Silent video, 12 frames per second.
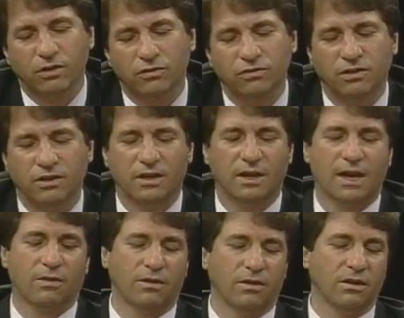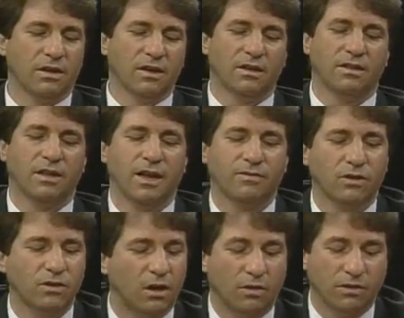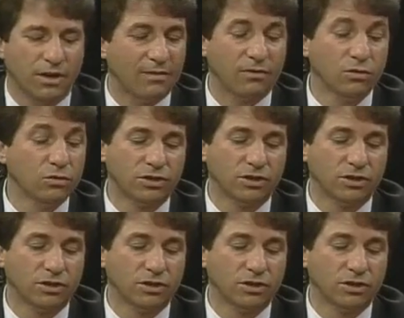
have to understand how the evolution.